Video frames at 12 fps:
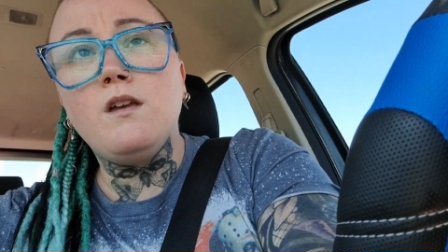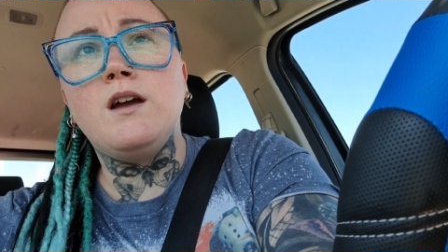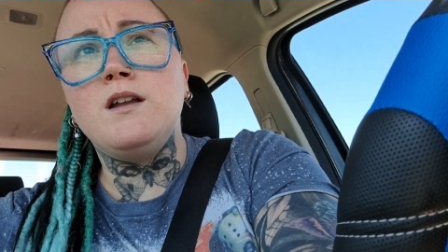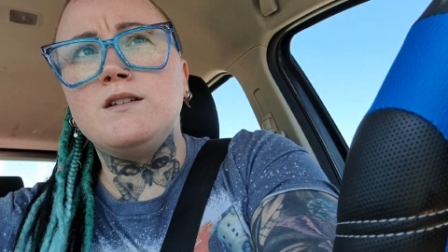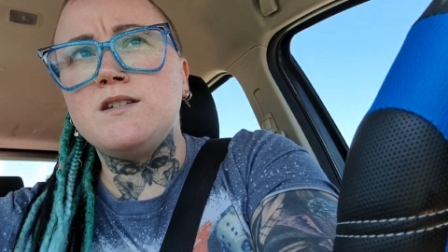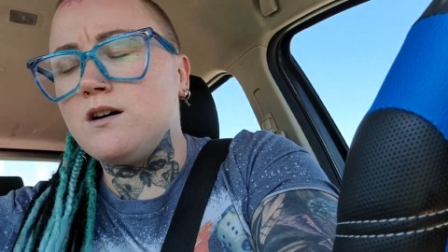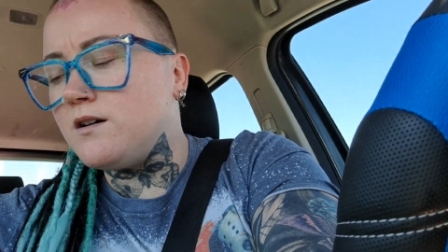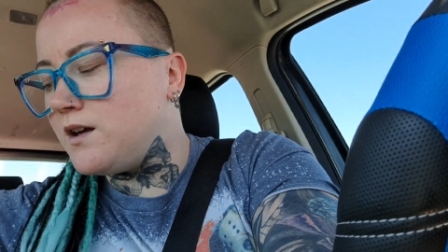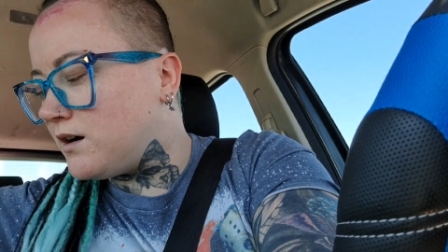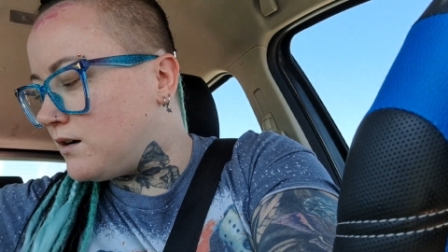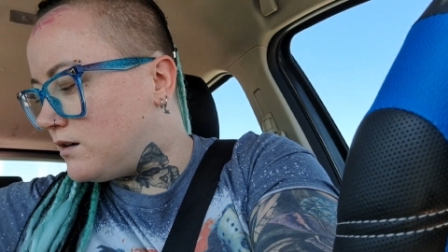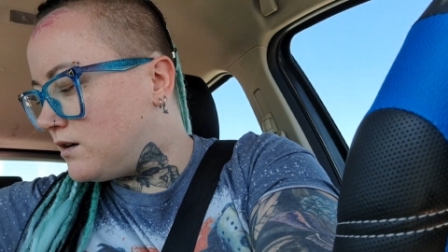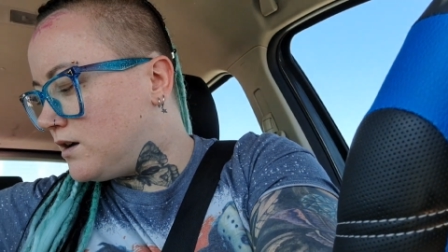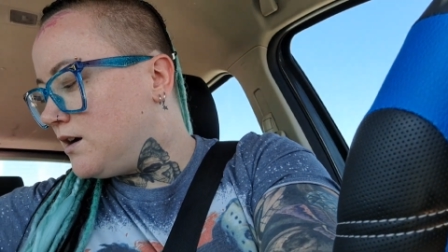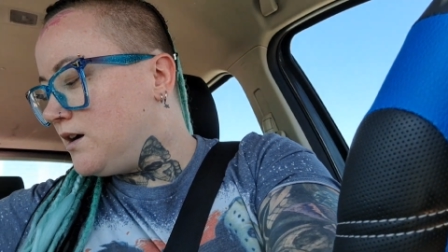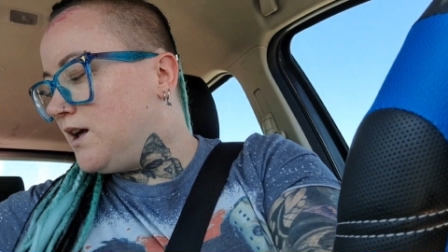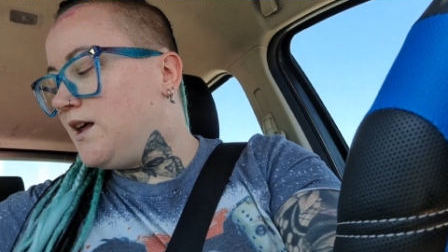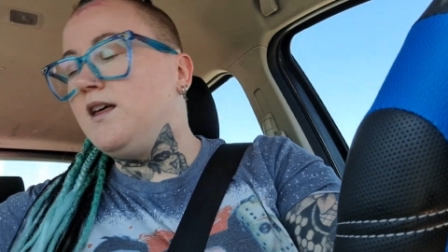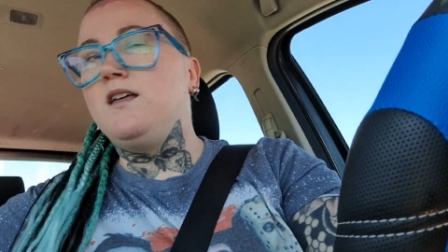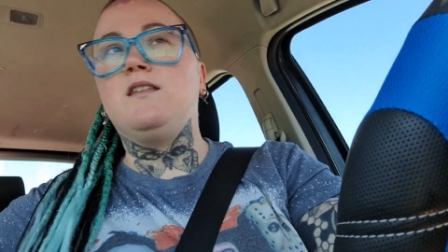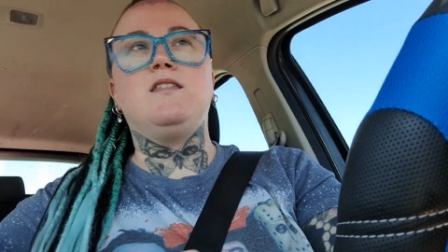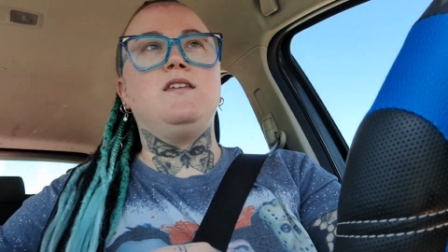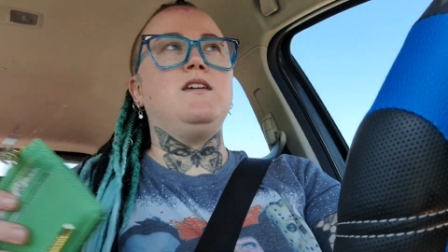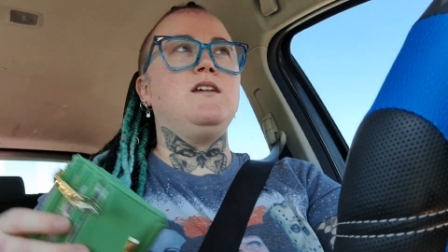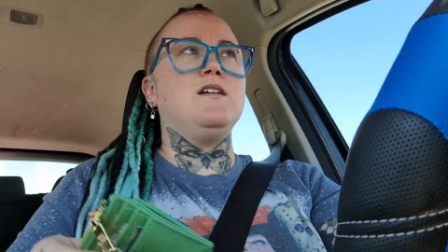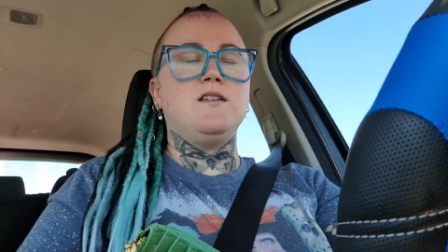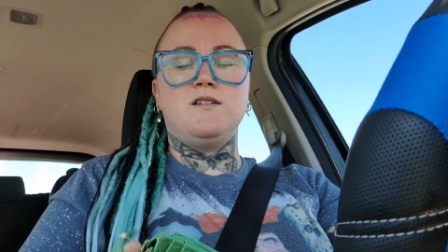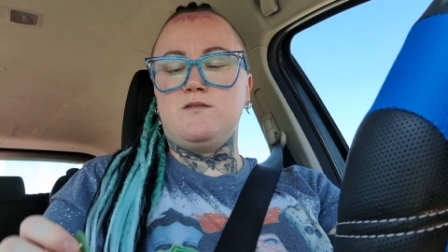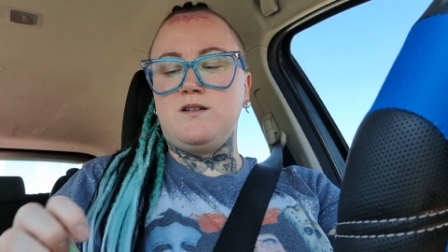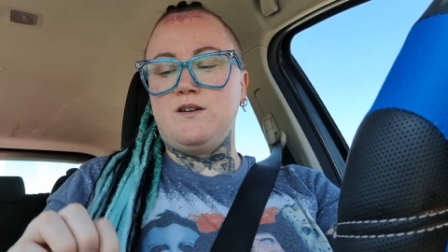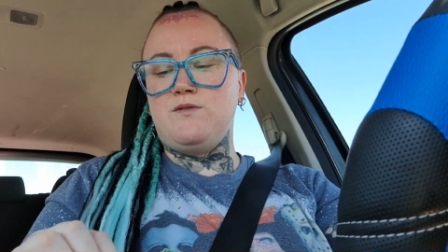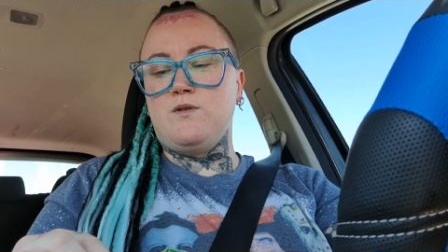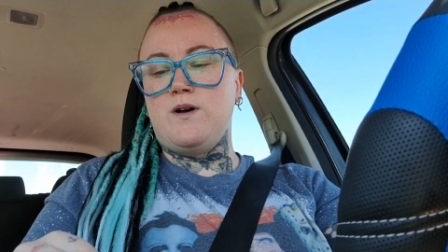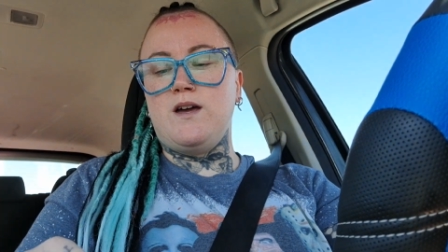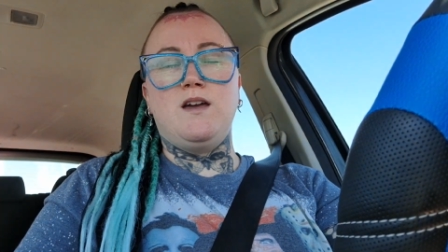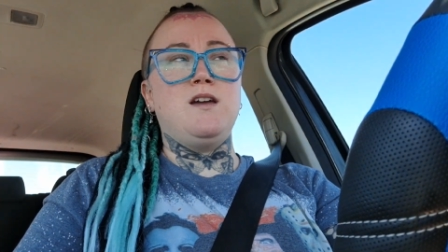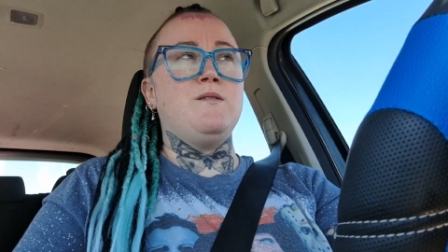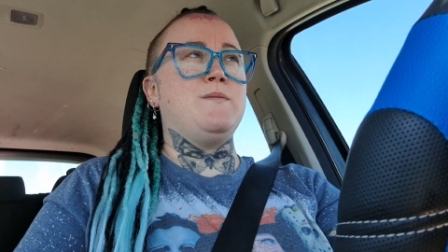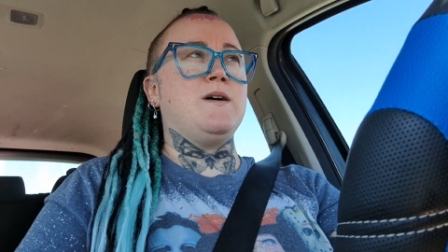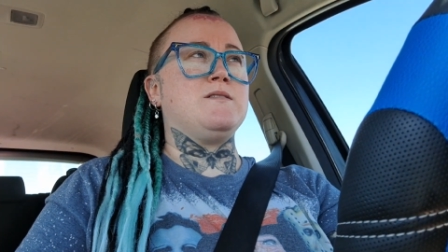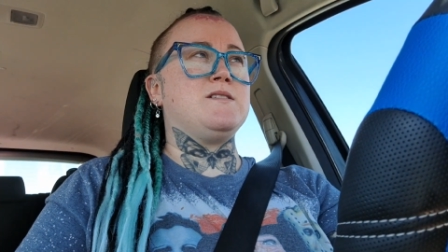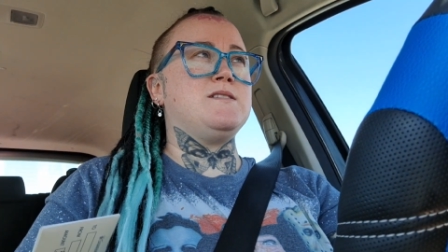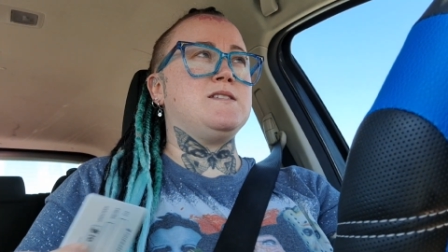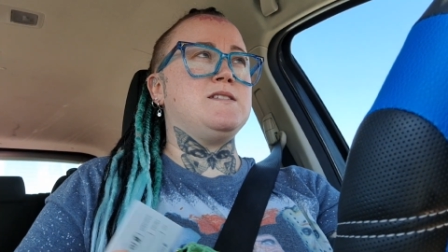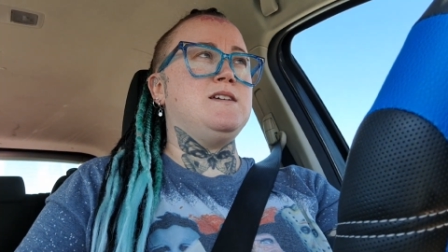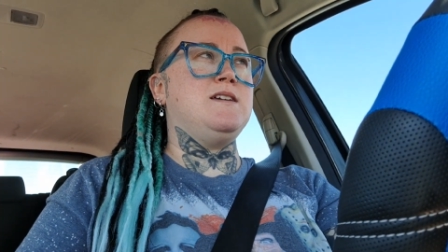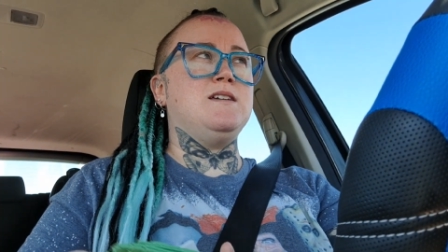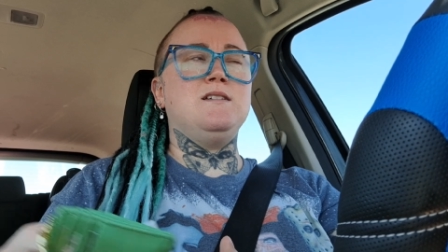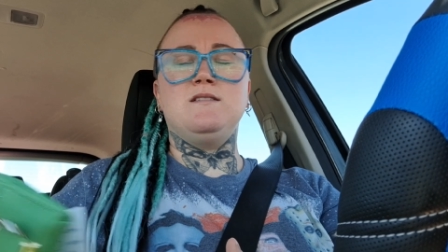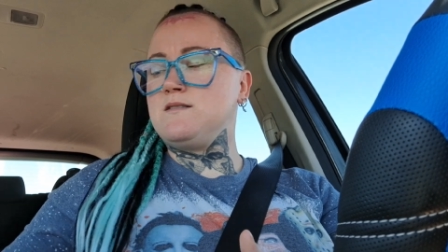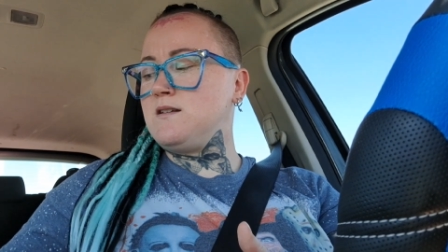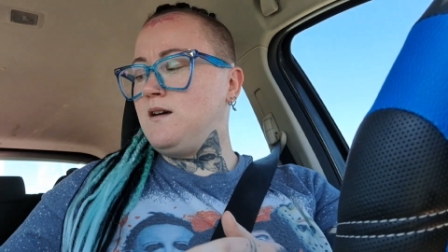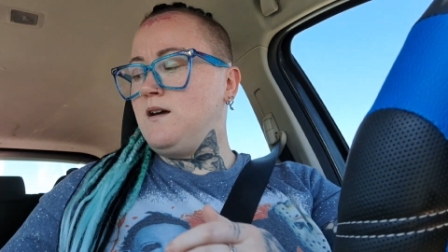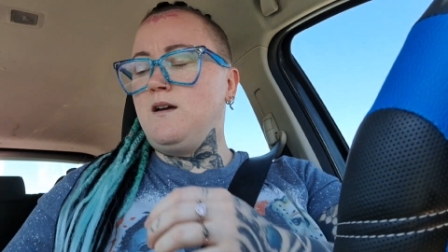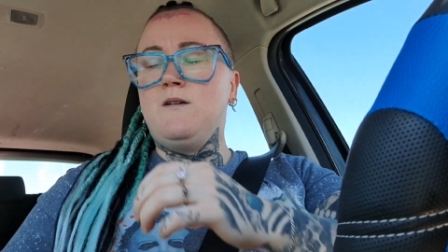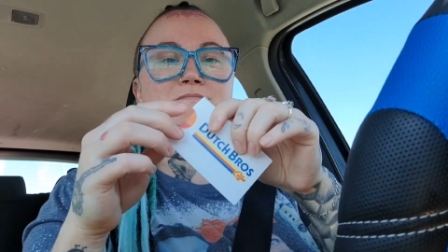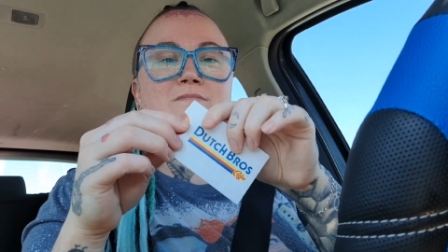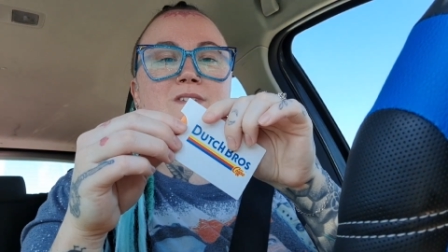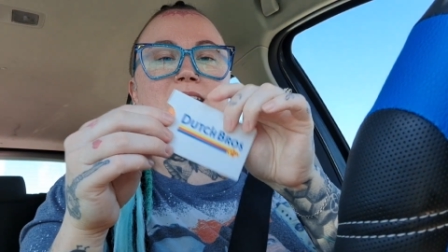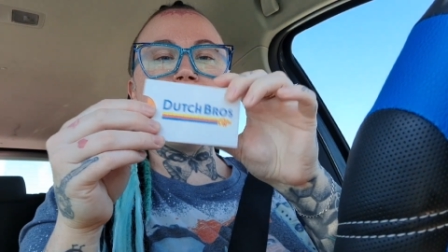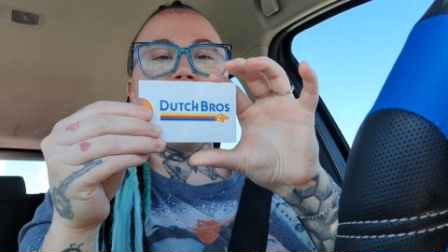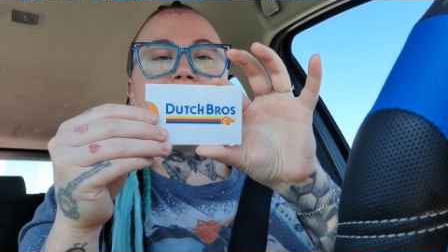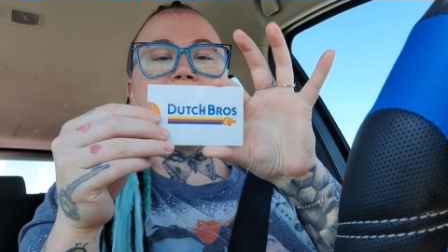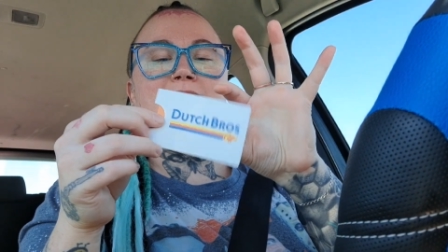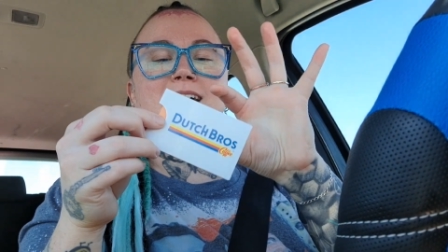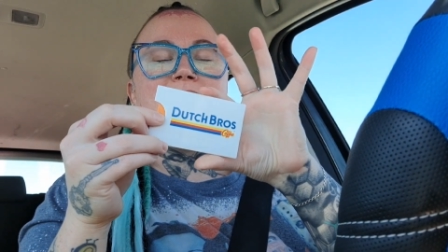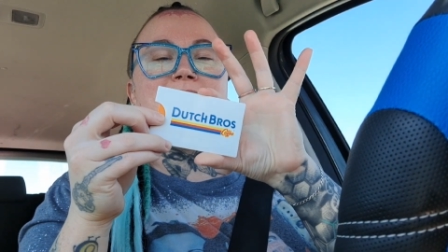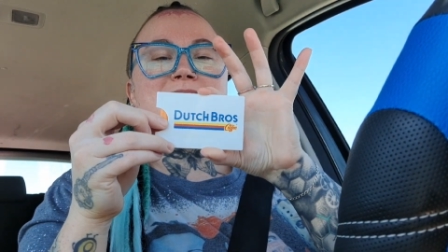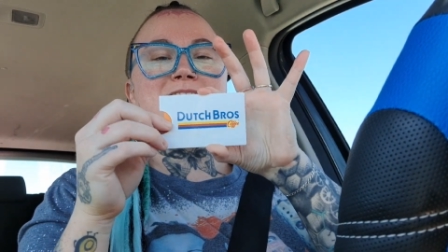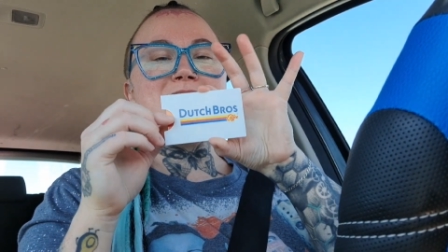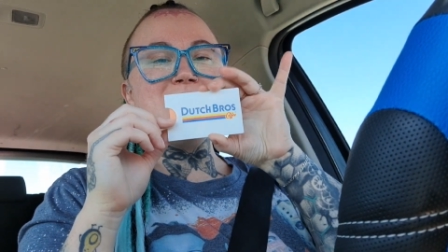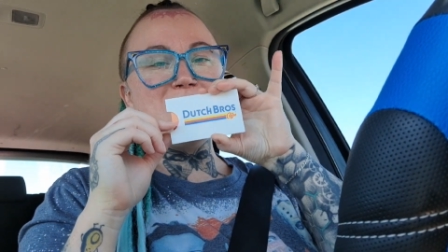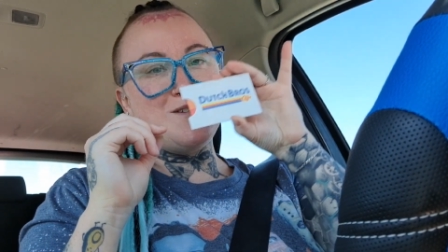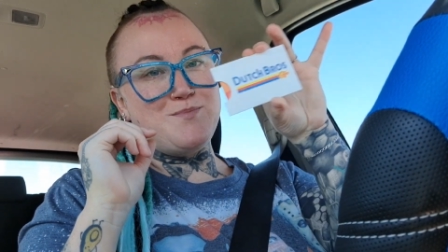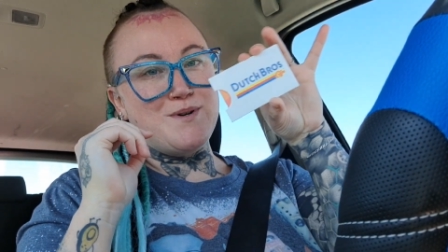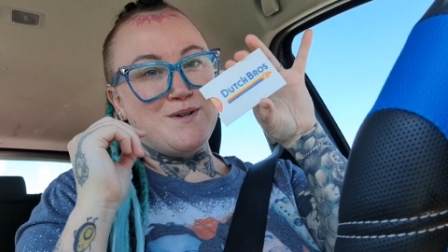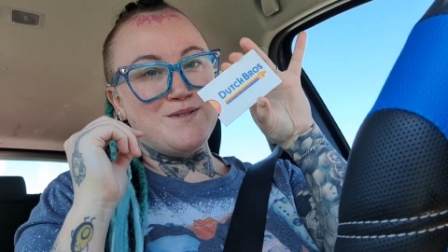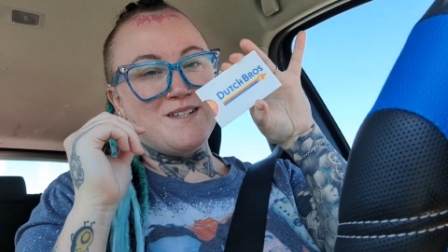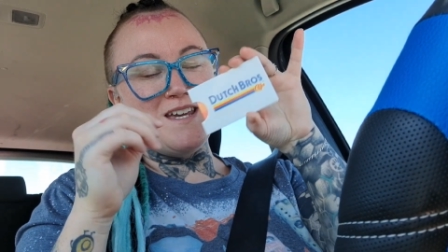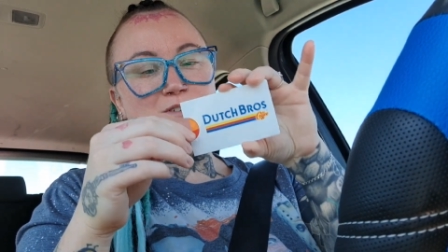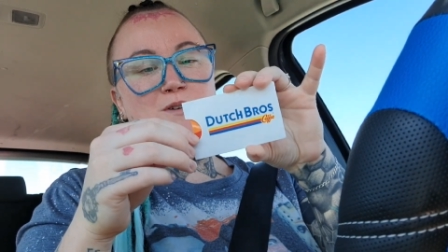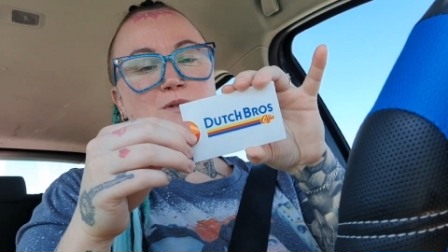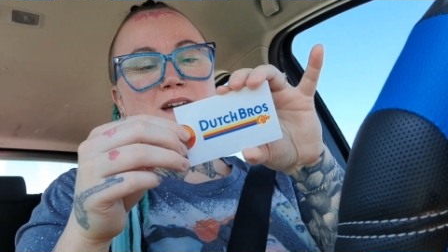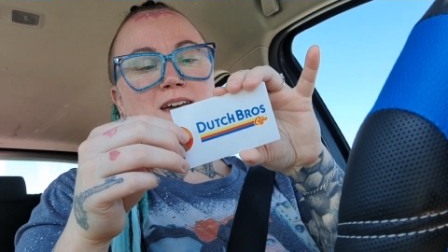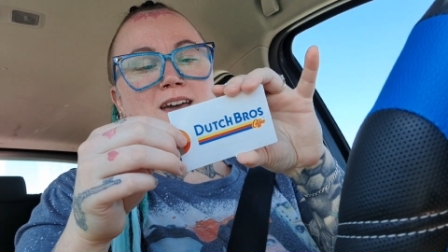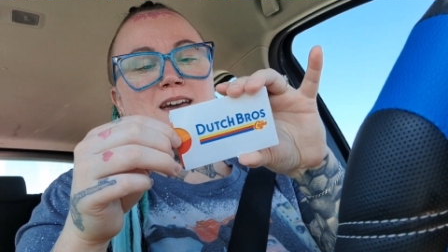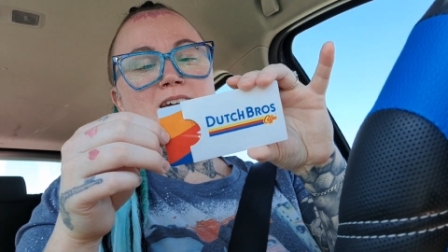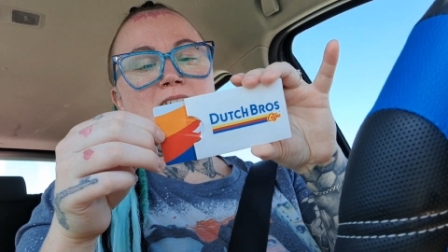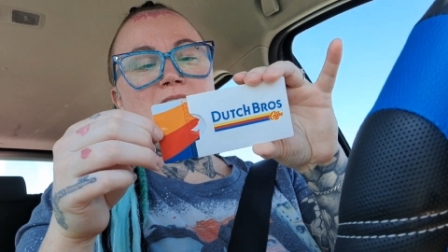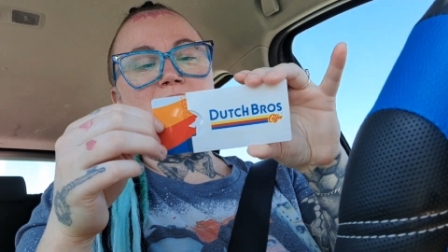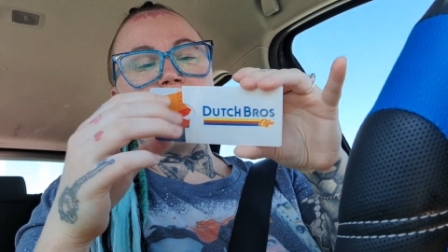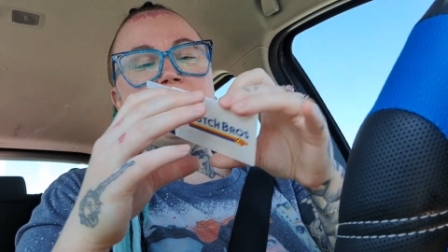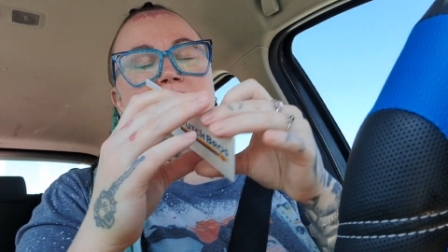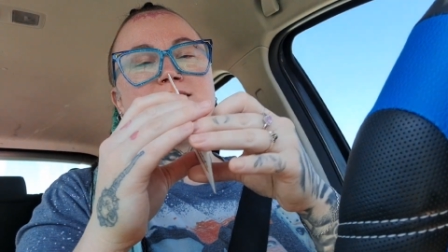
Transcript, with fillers: I'm gonna tell y'all the little giveaway. I'm about to sneeze. A Dutch Bros giveaway.